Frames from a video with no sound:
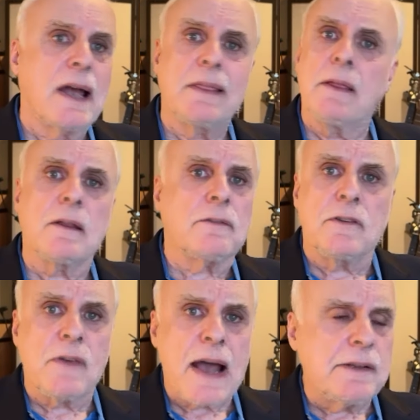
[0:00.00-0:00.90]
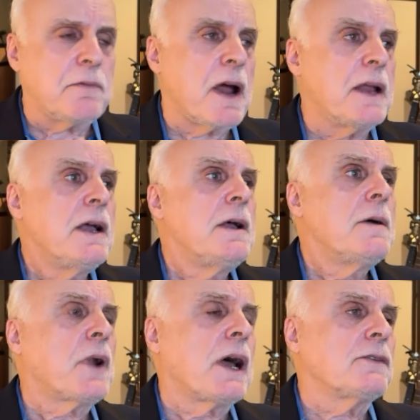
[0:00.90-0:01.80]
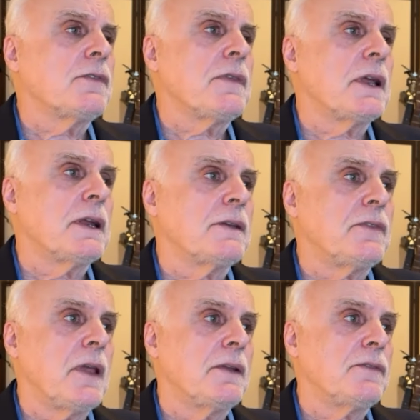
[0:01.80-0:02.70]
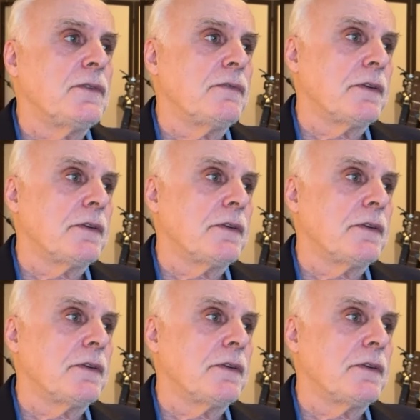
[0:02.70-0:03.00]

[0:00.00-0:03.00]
I think that's exactly right, but I also think it extends to,